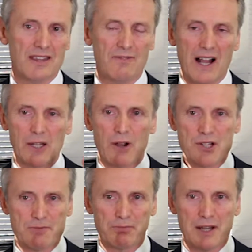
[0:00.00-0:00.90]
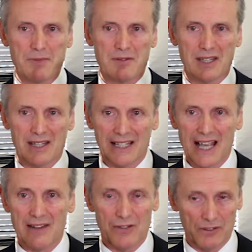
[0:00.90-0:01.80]
The valuation premium that you
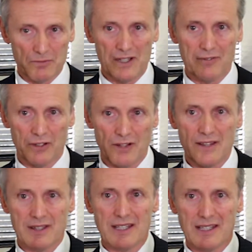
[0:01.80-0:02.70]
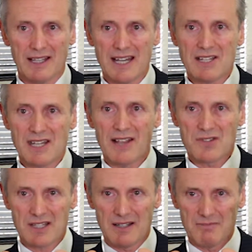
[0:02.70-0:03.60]
get if you're in the
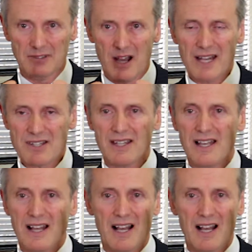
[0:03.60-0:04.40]
ETFs light